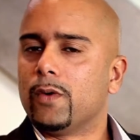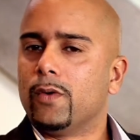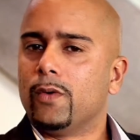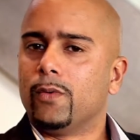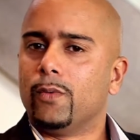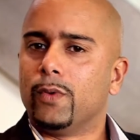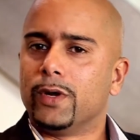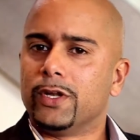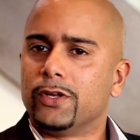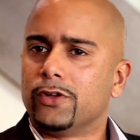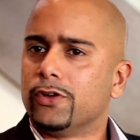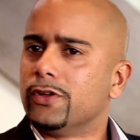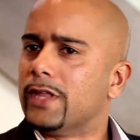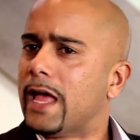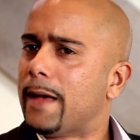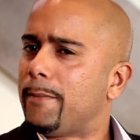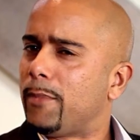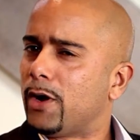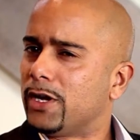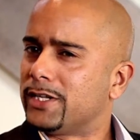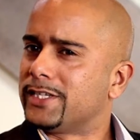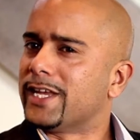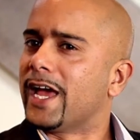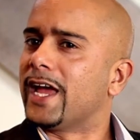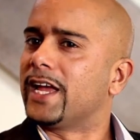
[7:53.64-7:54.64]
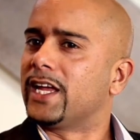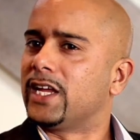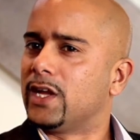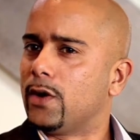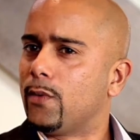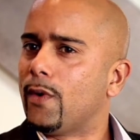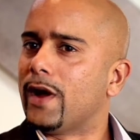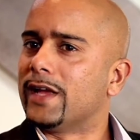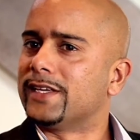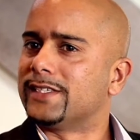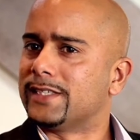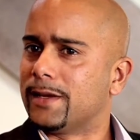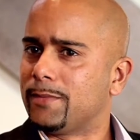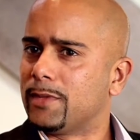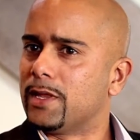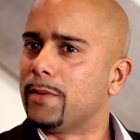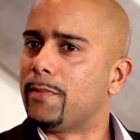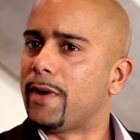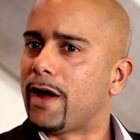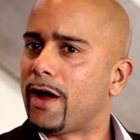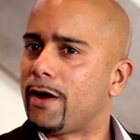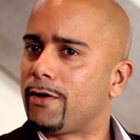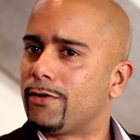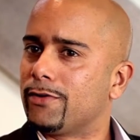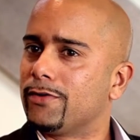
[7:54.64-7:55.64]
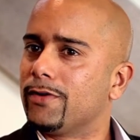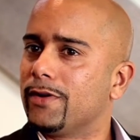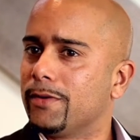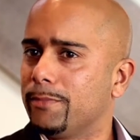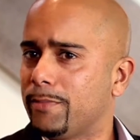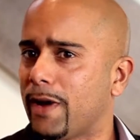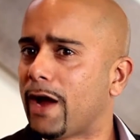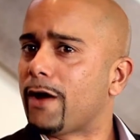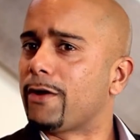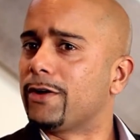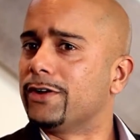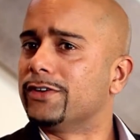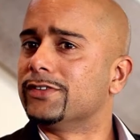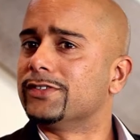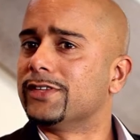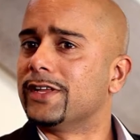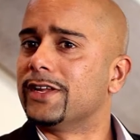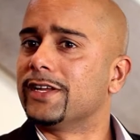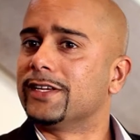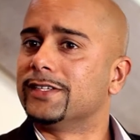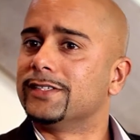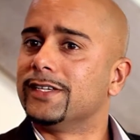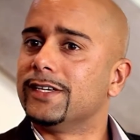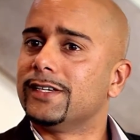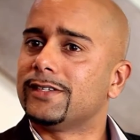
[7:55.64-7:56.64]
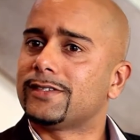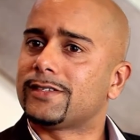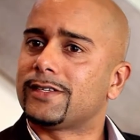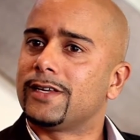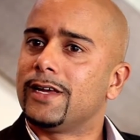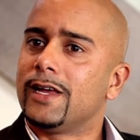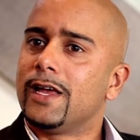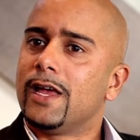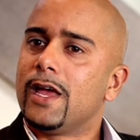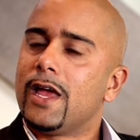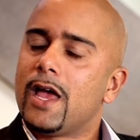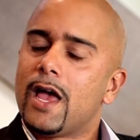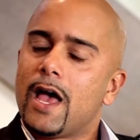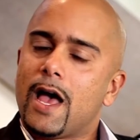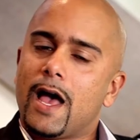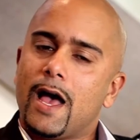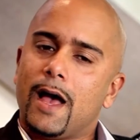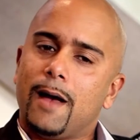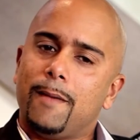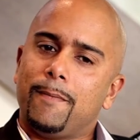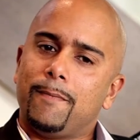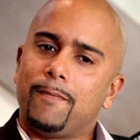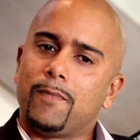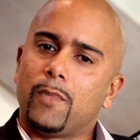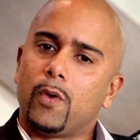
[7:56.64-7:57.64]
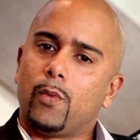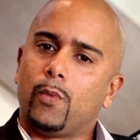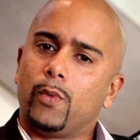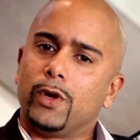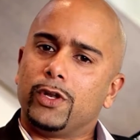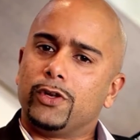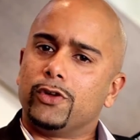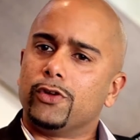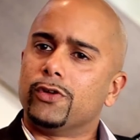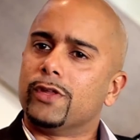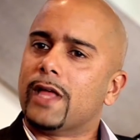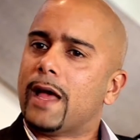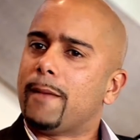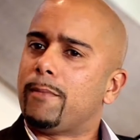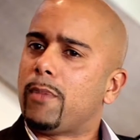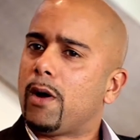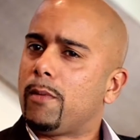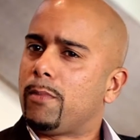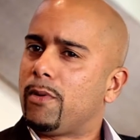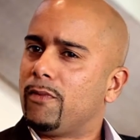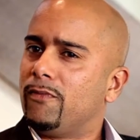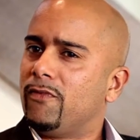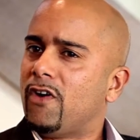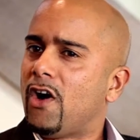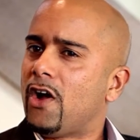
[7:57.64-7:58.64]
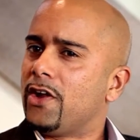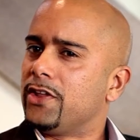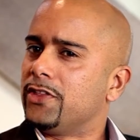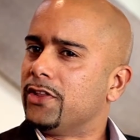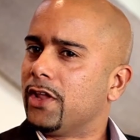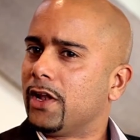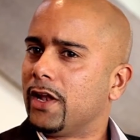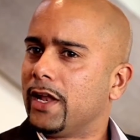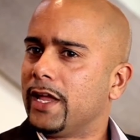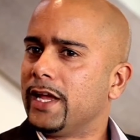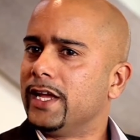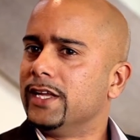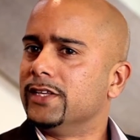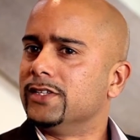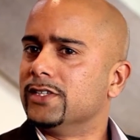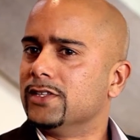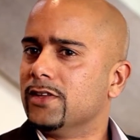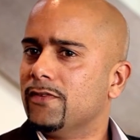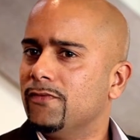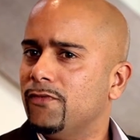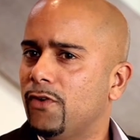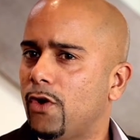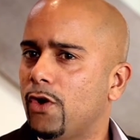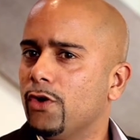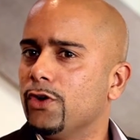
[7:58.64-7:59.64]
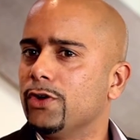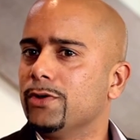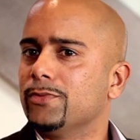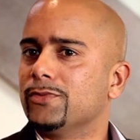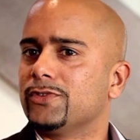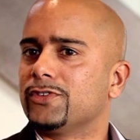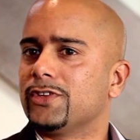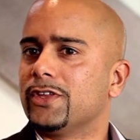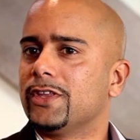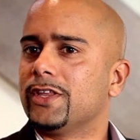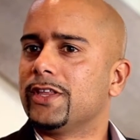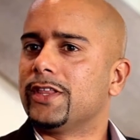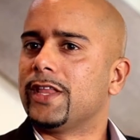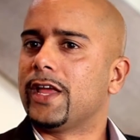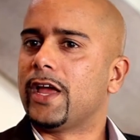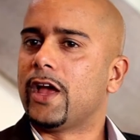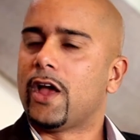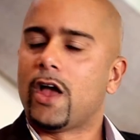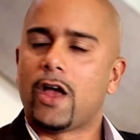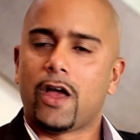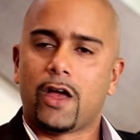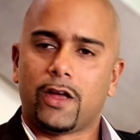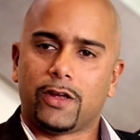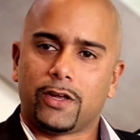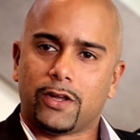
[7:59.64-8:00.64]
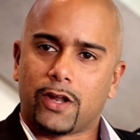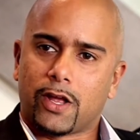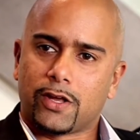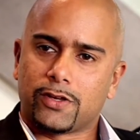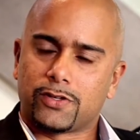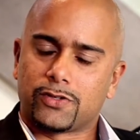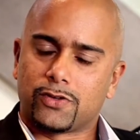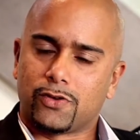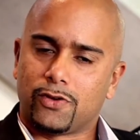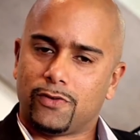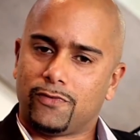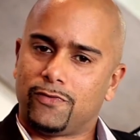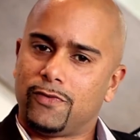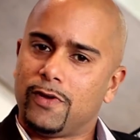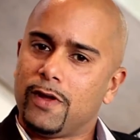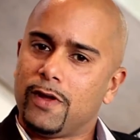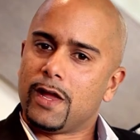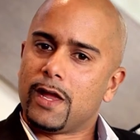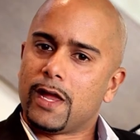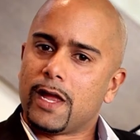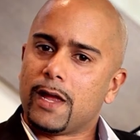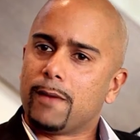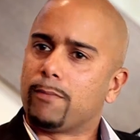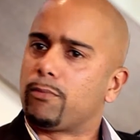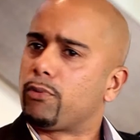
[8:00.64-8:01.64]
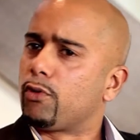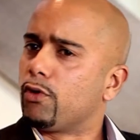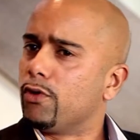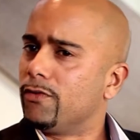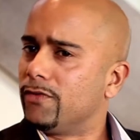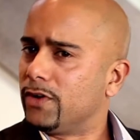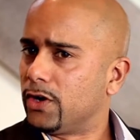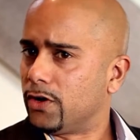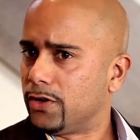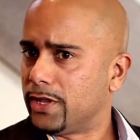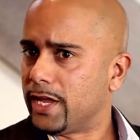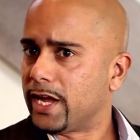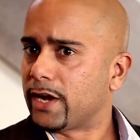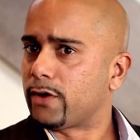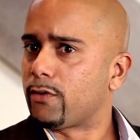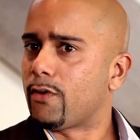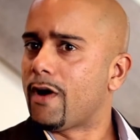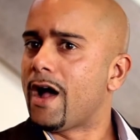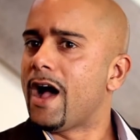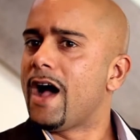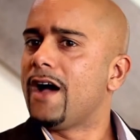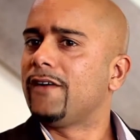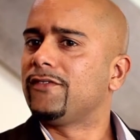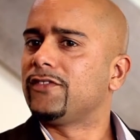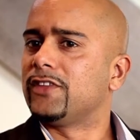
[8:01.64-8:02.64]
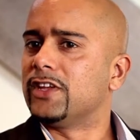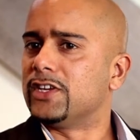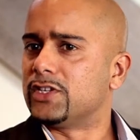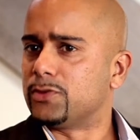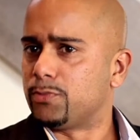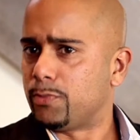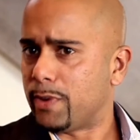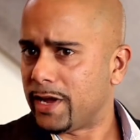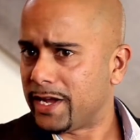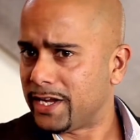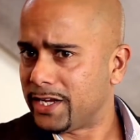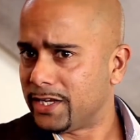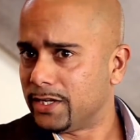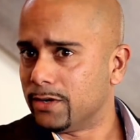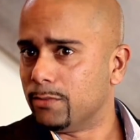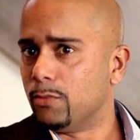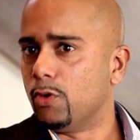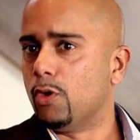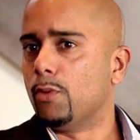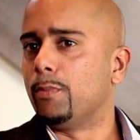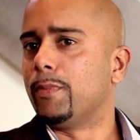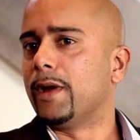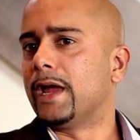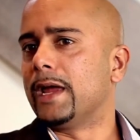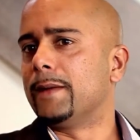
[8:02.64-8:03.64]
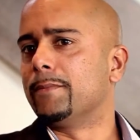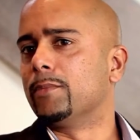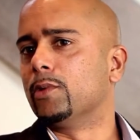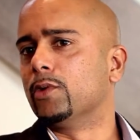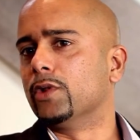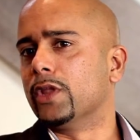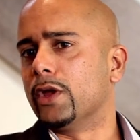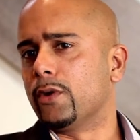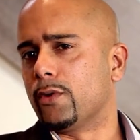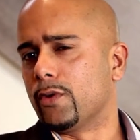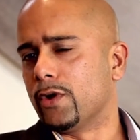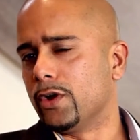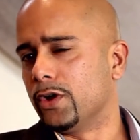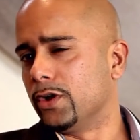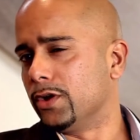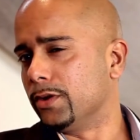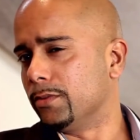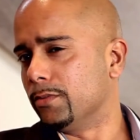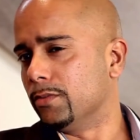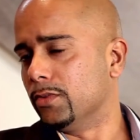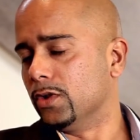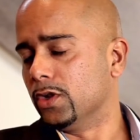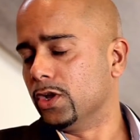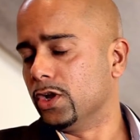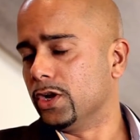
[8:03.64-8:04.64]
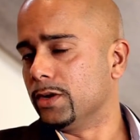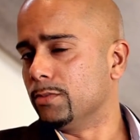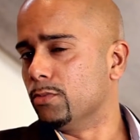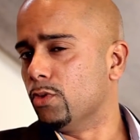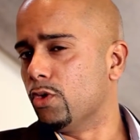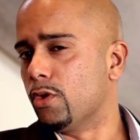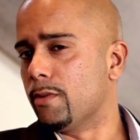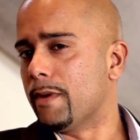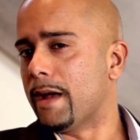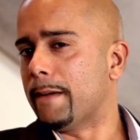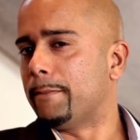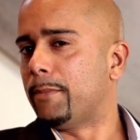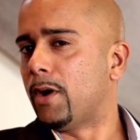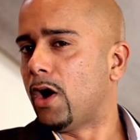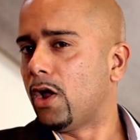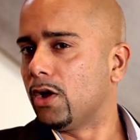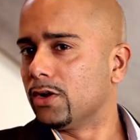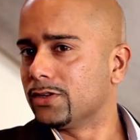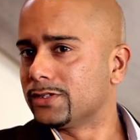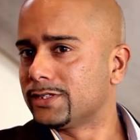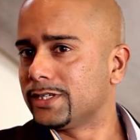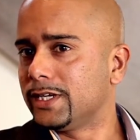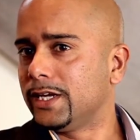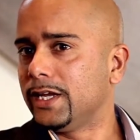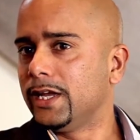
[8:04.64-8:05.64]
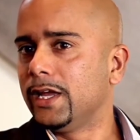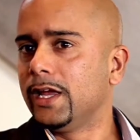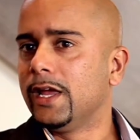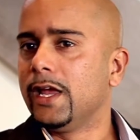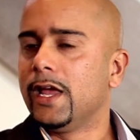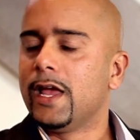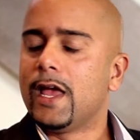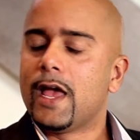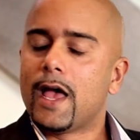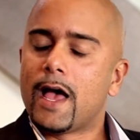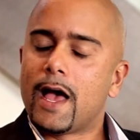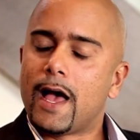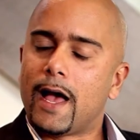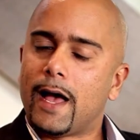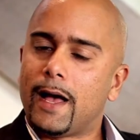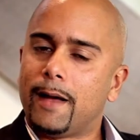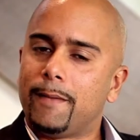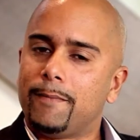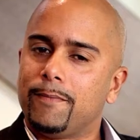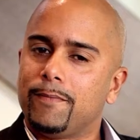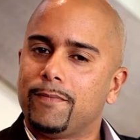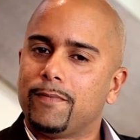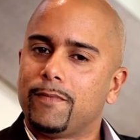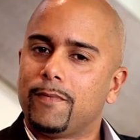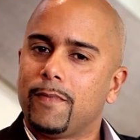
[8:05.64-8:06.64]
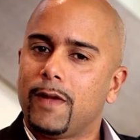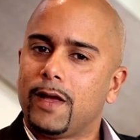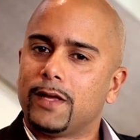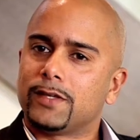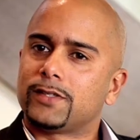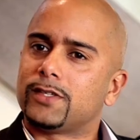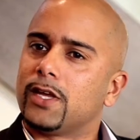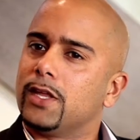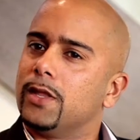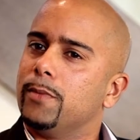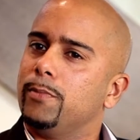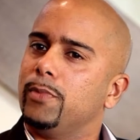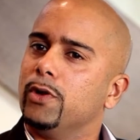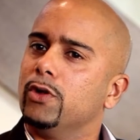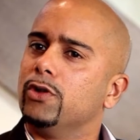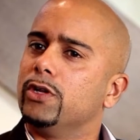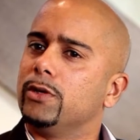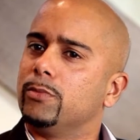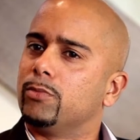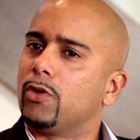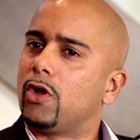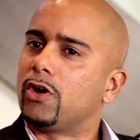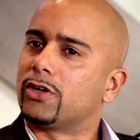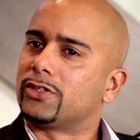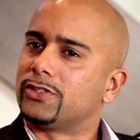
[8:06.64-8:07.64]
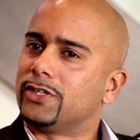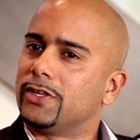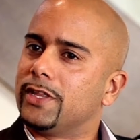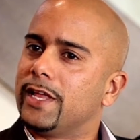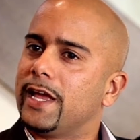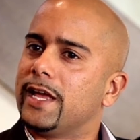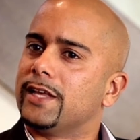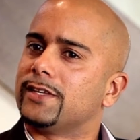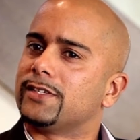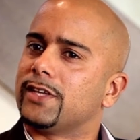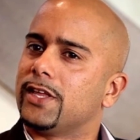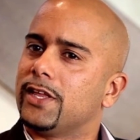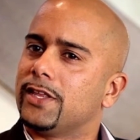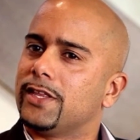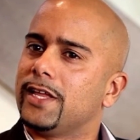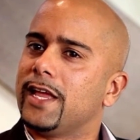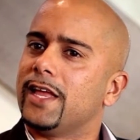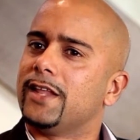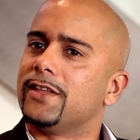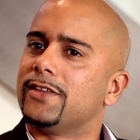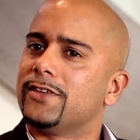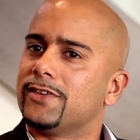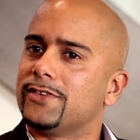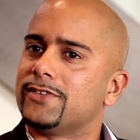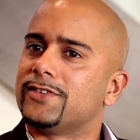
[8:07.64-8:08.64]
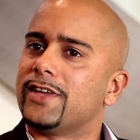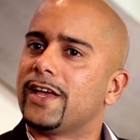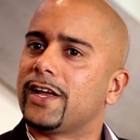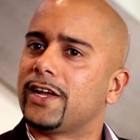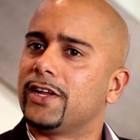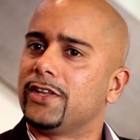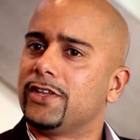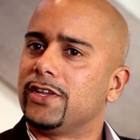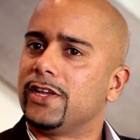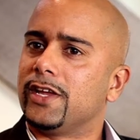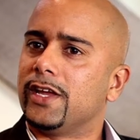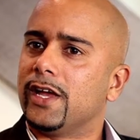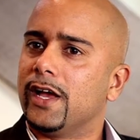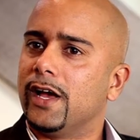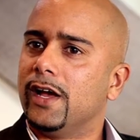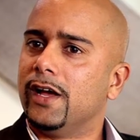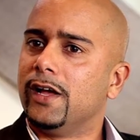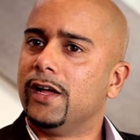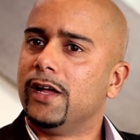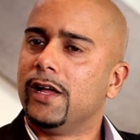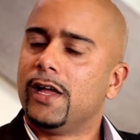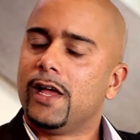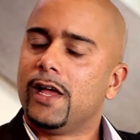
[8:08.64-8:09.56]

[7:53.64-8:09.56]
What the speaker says: We do that by taking away some of the barriers that exist. We do that by providing the leads and the volumes so that they're, sort of improving on their craft. They're speaking to more people. They're learning more about policy. So the building blocks are there. So at the end of the second year,